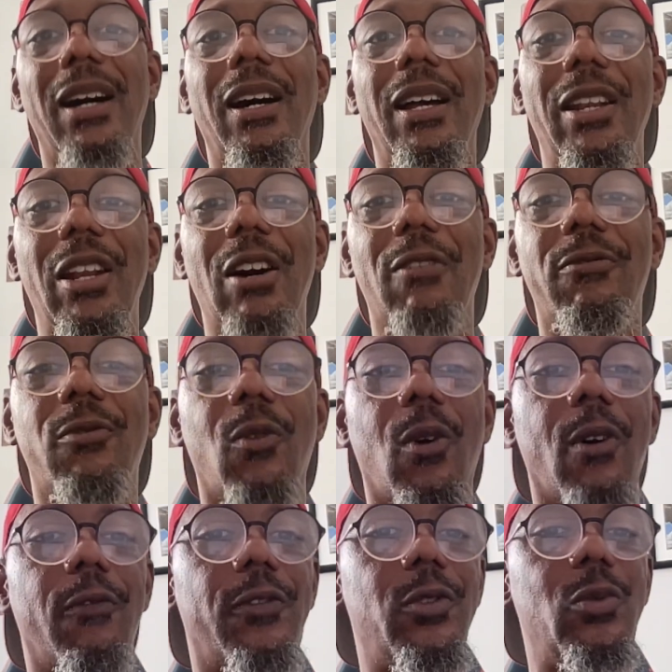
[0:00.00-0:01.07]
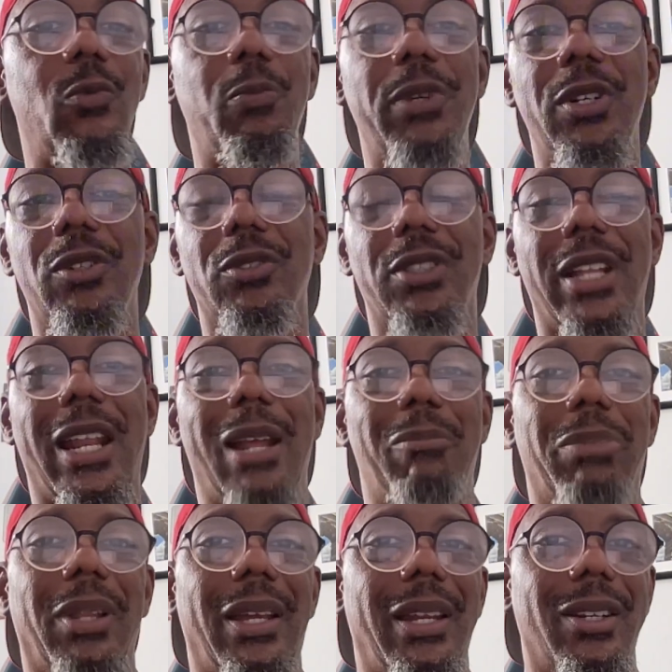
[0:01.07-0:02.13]
Enough for a few meals that I had
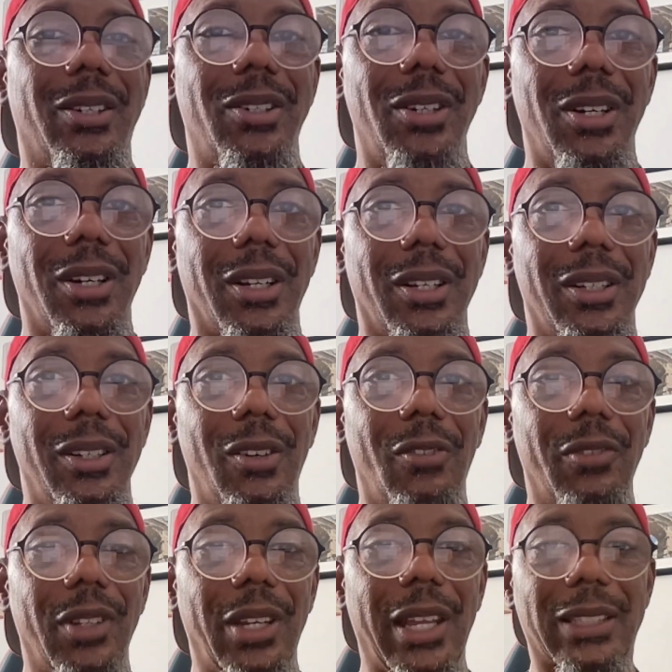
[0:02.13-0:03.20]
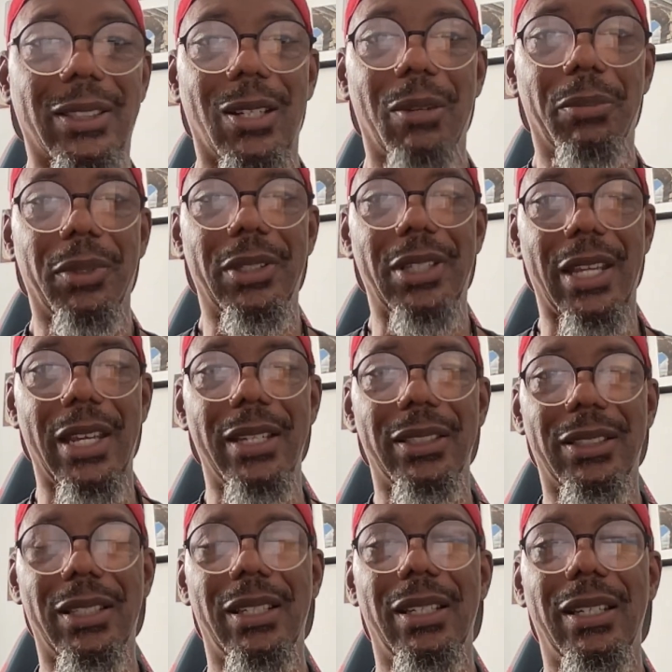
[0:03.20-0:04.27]
planned to cook over the next couple of
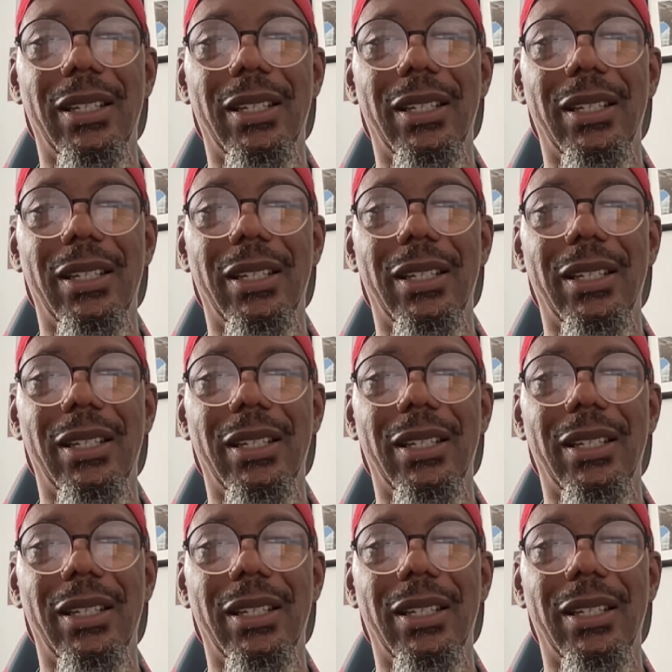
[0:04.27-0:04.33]
days.